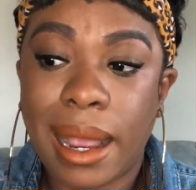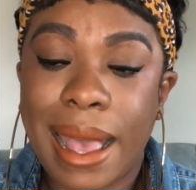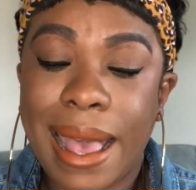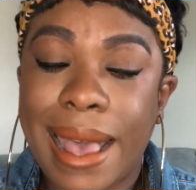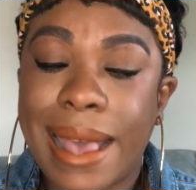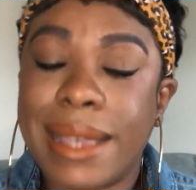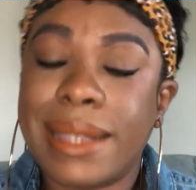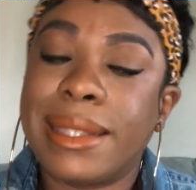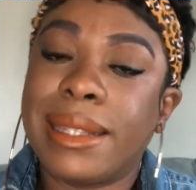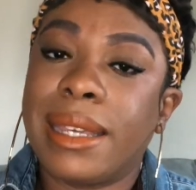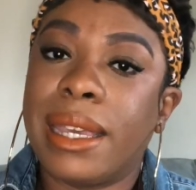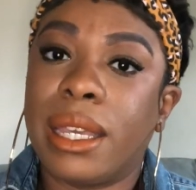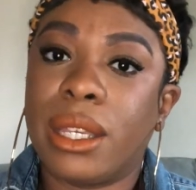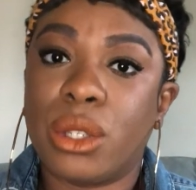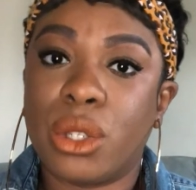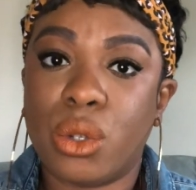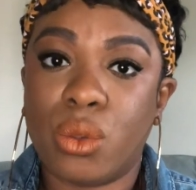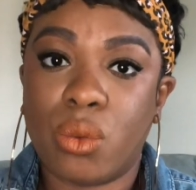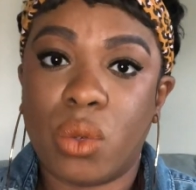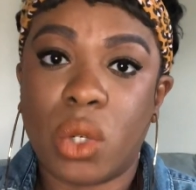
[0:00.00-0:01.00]
asking
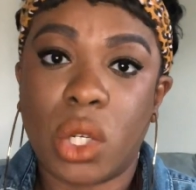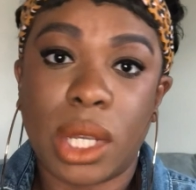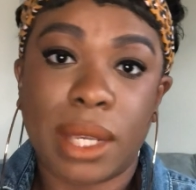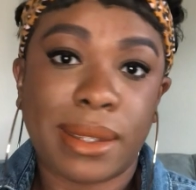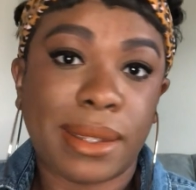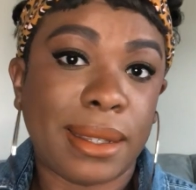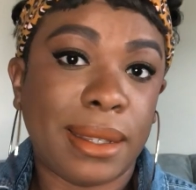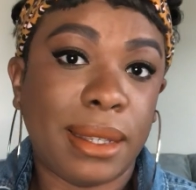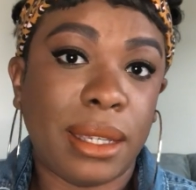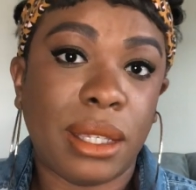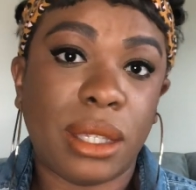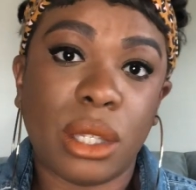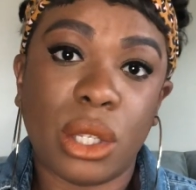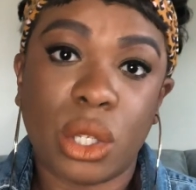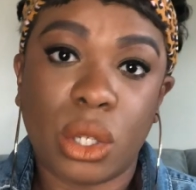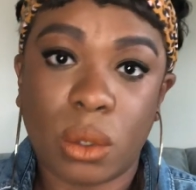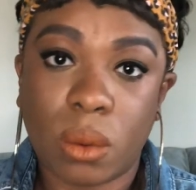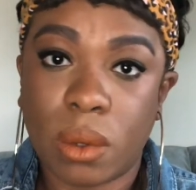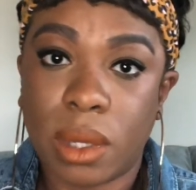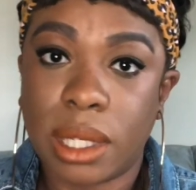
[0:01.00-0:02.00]
to just listen
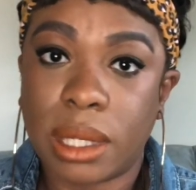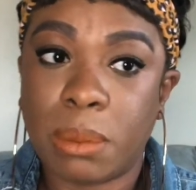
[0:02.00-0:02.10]
to us